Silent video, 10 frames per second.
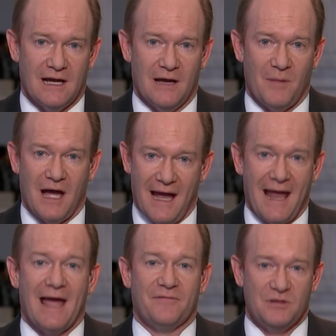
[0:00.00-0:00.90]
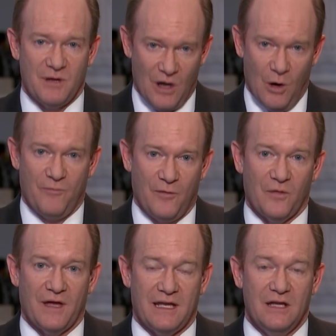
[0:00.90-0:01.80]
um, I have to be
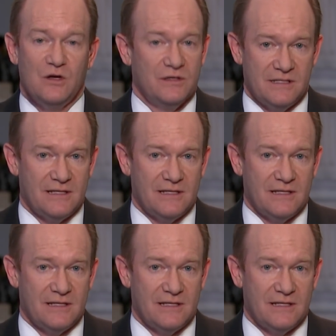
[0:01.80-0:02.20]
hopeful that he could